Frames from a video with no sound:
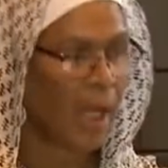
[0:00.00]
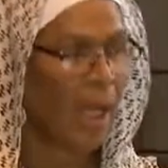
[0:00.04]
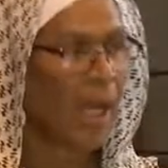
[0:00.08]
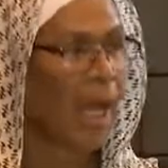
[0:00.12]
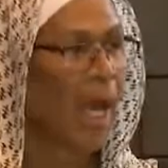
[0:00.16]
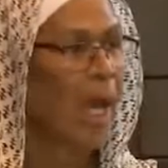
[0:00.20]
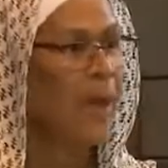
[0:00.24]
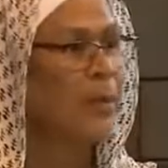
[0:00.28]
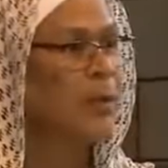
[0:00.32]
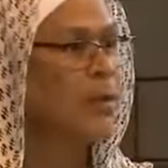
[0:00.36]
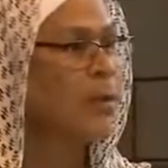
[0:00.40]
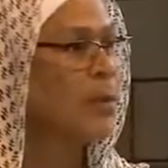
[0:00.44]

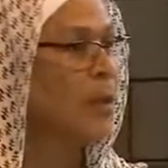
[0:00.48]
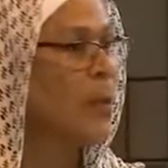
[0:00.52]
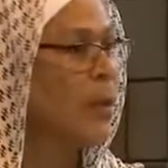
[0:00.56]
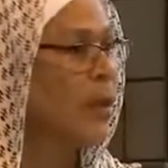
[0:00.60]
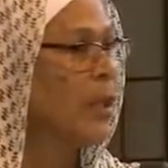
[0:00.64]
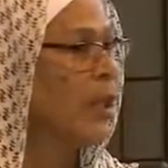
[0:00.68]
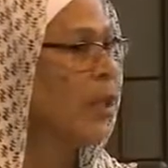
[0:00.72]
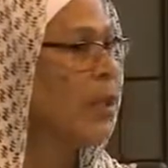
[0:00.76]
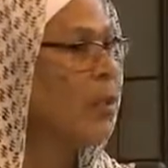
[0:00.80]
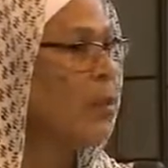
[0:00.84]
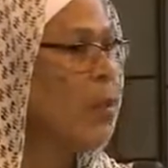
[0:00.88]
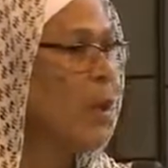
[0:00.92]
I was born
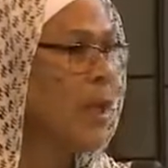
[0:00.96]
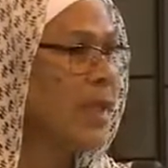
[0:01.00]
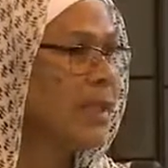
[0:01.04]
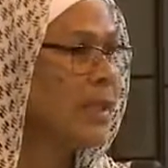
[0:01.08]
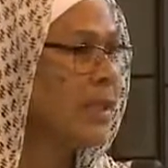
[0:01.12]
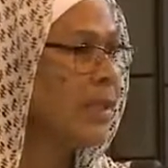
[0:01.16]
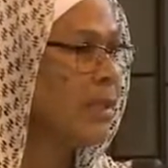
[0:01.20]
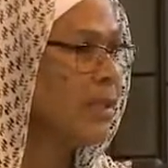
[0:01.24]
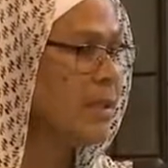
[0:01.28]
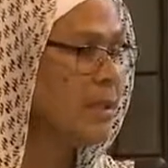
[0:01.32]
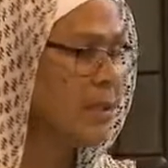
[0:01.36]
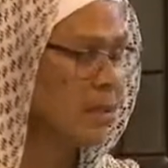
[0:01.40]
in the
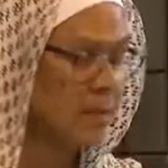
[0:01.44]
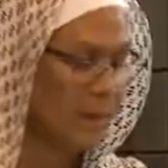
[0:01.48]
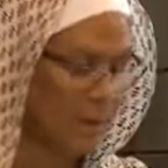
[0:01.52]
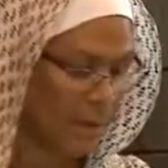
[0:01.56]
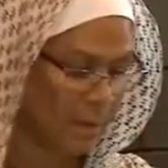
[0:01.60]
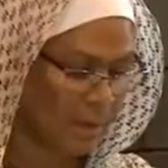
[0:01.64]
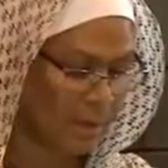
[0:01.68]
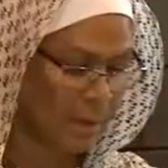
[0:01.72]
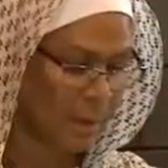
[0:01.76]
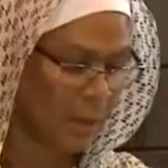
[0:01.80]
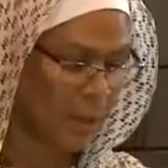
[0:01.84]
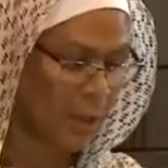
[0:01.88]
West
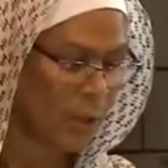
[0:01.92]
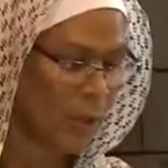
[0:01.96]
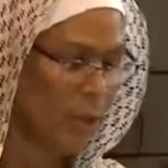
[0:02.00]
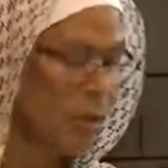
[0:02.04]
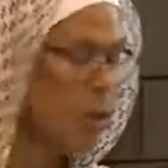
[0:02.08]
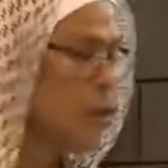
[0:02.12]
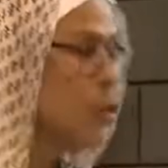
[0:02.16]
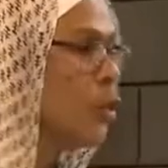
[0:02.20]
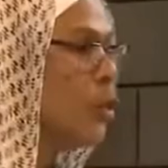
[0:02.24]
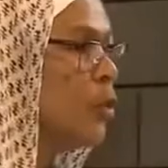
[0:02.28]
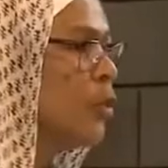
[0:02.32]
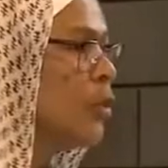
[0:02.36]

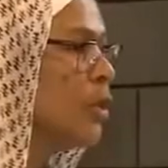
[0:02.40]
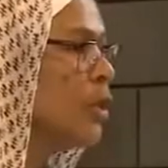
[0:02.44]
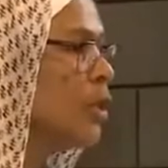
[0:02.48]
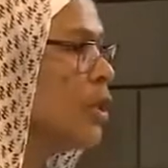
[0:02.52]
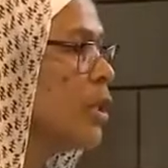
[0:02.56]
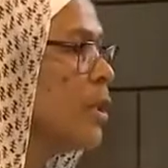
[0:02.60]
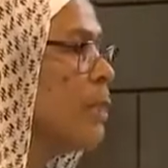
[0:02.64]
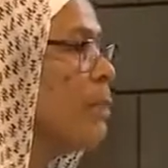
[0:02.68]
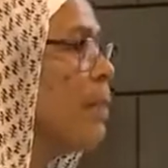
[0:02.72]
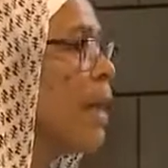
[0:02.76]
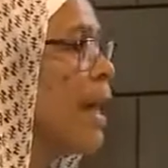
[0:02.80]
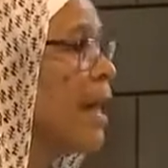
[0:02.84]
to
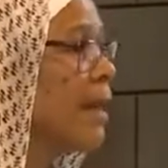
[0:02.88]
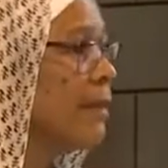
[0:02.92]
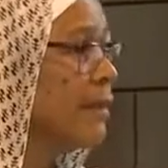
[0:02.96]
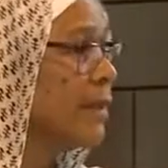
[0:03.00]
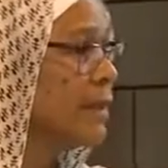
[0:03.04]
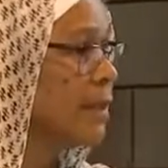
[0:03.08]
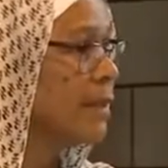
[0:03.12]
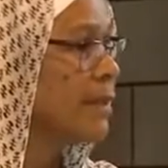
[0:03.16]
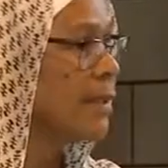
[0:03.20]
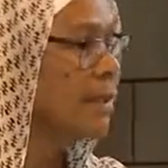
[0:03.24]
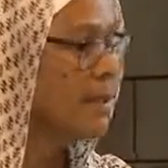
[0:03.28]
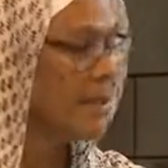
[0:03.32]
Christian
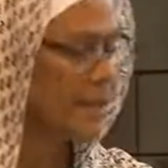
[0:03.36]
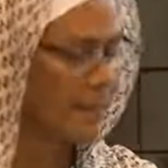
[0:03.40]
parents.